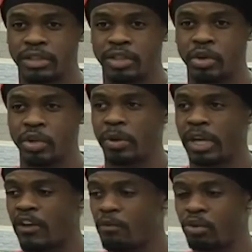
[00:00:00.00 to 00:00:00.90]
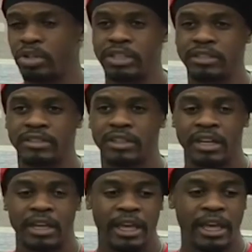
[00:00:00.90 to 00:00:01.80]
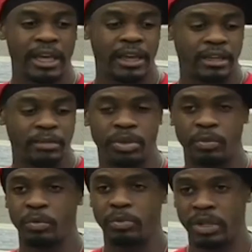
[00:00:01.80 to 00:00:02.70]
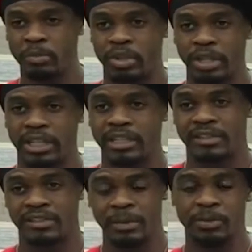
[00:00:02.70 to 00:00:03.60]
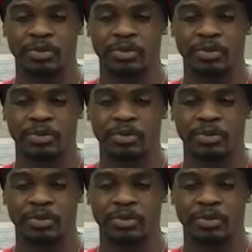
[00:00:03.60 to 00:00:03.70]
You know, you might have bullies and people being bullied in the same